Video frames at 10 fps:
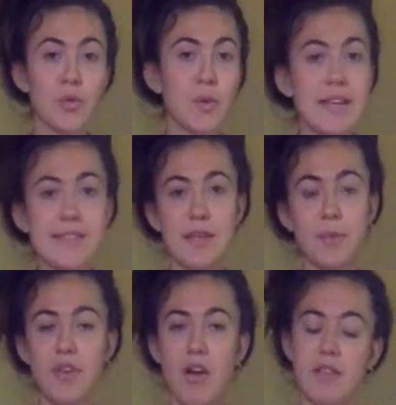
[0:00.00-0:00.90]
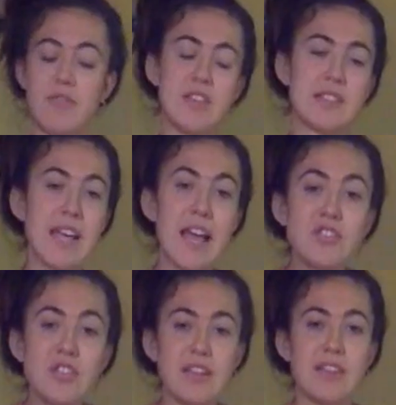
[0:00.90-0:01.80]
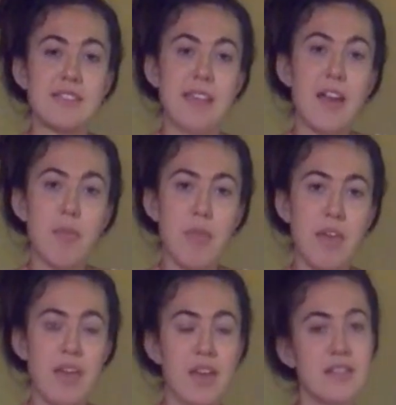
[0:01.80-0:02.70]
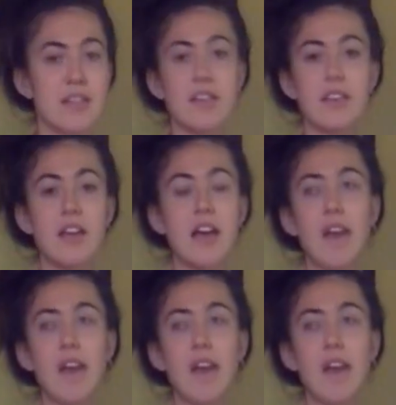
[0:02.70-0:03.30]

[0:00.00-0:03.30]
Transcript: crazy with all of this tension inside of me and didn't